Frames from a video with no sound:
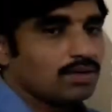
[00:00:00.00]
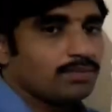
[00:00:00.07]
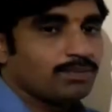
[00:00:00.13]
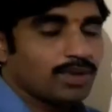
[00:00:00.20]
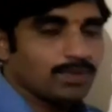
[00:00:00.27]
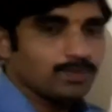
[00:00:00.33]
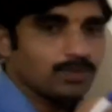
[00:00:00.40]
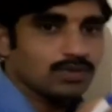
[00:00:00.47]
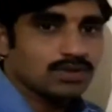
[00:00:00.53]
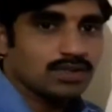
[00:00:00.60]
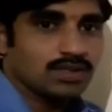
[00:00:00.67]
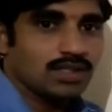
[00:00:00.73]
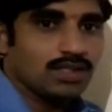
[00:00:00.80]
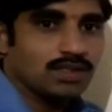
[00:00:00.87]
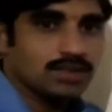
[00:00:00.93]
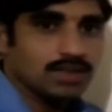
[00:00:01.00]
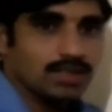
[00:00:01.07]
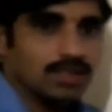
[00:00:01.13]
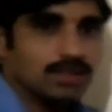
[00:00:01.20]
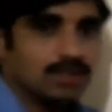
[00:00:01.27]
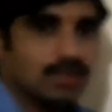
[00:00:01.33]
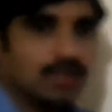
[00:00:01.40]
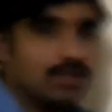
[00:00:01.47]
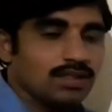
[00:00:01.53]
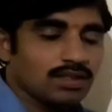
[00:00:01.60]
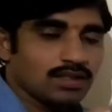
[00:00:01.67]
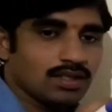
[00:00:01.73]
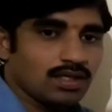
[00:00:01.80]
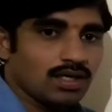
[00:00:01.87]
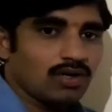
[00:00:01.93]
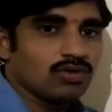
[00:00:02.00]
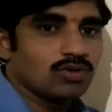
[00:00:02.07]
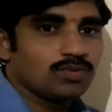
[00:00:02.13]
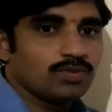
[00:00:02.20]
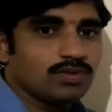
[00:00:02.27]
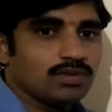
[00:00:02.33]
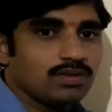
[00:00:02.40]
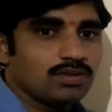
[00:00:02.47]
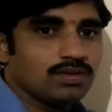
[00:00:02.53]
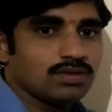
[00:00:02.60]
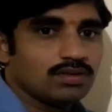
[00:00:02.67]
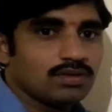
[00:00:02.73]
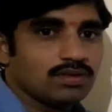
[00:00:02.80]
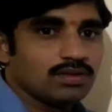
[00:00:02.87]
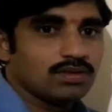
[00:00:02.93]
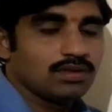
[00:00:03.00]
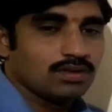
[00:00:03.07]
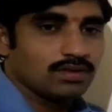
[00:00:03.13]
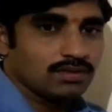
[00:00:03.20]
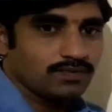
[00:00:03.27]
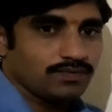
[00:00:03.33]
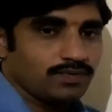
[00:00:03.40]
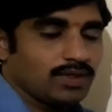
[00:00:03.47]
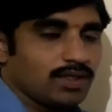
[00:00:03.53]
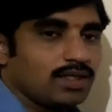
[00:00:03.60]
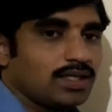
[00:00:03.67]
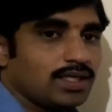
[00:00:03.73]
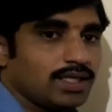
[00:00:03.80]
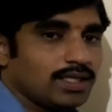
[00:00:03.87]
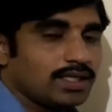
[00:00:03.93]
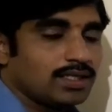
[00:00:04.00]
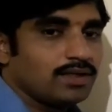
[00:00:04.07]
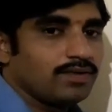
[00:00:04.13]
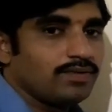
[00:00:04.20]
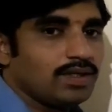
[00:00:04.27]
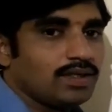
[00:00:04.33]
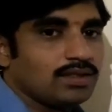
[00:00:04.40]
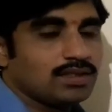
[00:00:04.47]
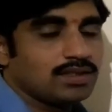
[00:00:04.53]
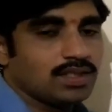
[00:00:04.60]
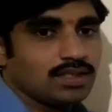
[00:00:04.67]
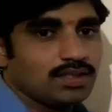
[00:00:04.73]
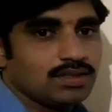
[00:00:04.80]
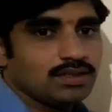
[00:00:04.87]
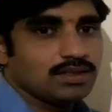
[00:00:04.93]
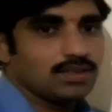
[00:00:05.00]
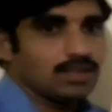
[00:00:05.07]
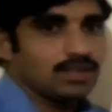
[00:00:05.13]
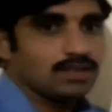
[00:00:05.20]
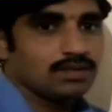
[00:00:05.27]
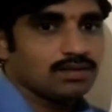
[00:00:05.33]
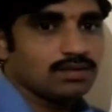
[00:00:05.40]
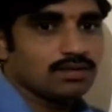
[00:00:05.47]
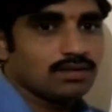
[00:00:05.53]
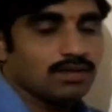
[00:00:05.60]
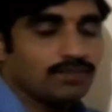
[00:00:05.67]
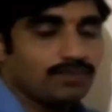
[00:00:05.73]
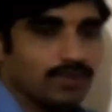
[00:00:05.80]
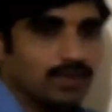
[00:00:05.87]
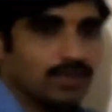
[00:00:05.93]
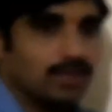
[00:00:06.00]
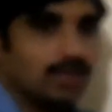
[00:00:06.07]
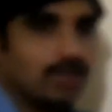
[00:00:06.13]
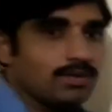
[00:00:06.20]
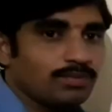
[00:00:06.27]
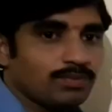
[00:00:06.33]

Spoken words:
Proportionate change in the output for a given change in for a